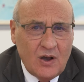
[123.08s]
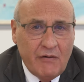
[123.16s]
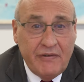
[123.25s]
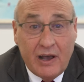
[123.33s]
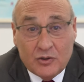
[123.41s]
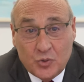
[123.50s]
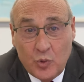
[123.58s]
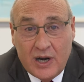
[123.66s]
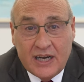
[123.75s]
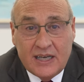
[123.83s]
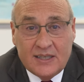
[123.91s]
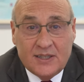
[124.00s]
of health
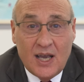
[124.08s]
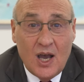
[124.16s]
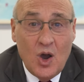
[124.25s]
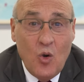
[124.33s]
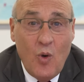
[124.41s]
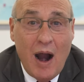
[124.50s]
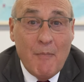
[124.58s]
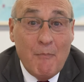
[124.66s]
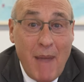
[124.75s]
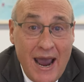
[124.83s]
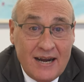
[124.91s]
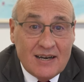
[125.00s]
workers who are
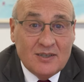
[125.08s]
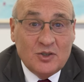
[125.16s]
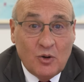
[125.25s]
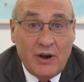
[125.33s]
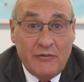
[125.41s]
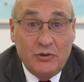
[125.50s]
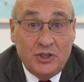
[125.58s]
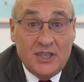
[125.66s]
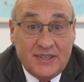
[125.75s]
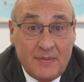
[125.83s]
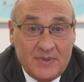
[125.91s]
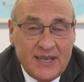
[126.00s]
migrants or refugees
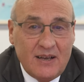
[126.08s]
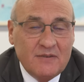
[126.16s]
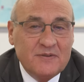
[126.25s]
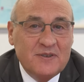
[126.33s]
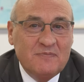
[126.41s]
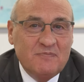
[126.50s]
themselves.